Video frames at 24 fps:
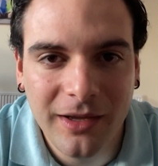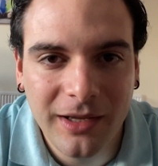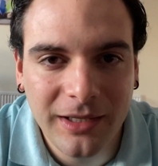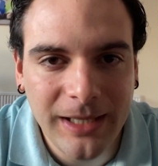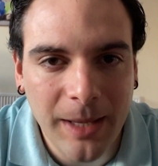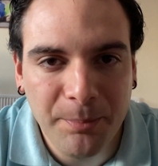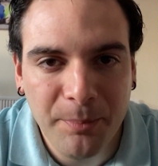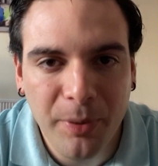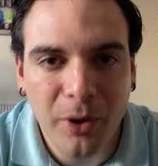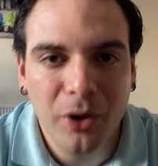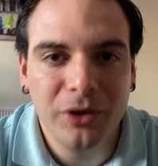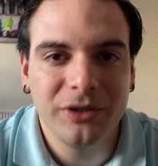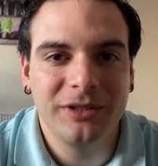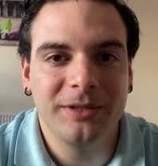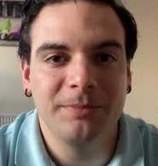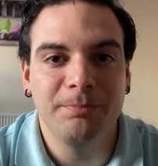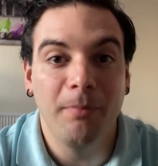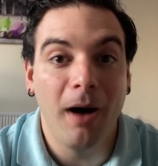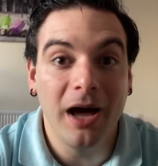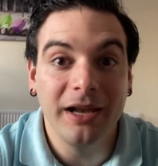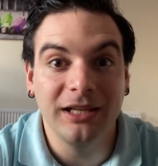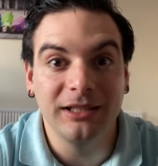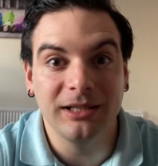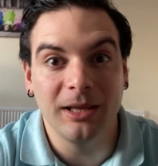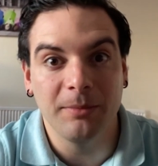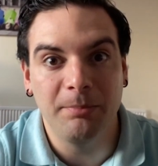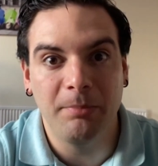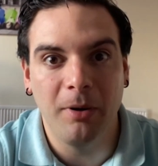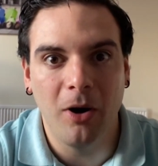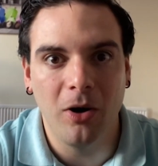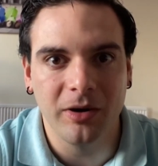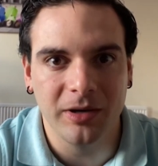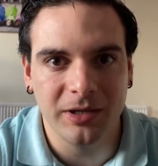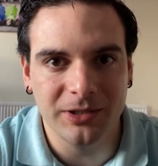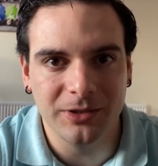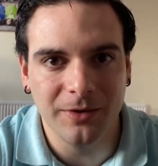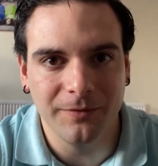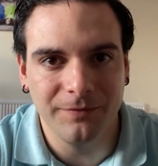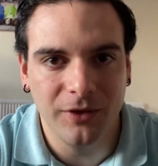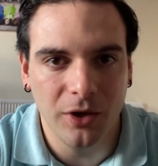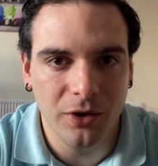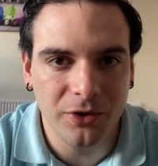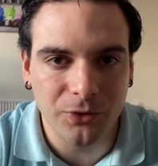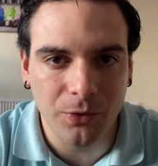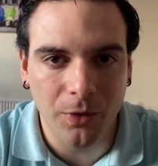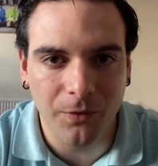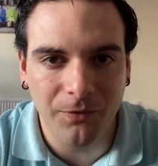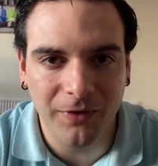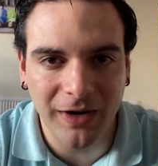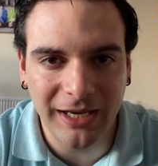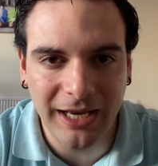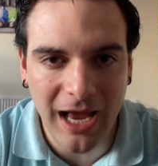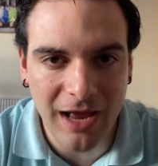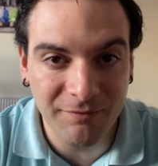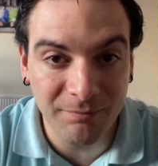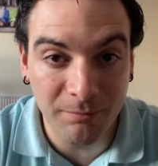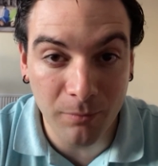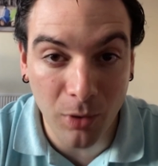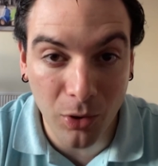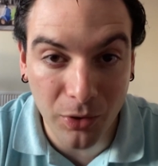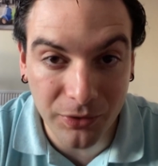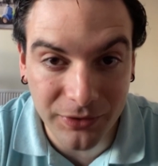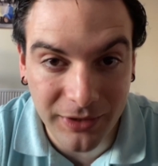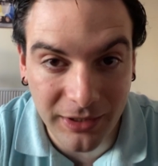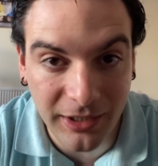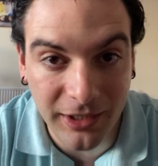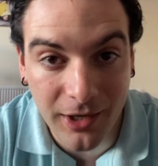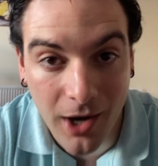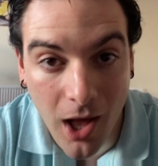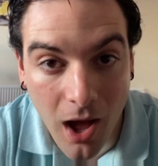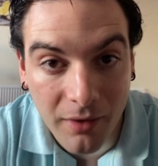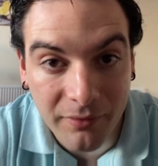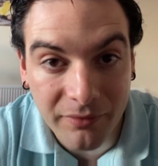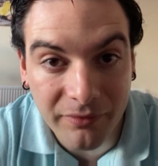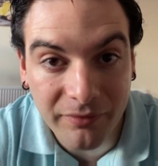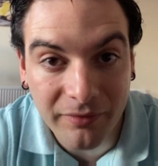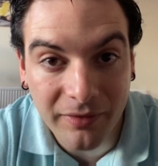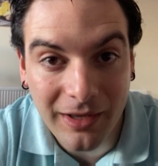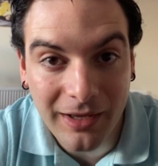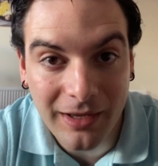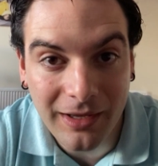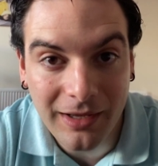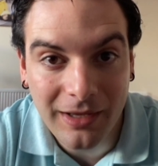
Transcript: that puts money in the pockets of those who already have more than enough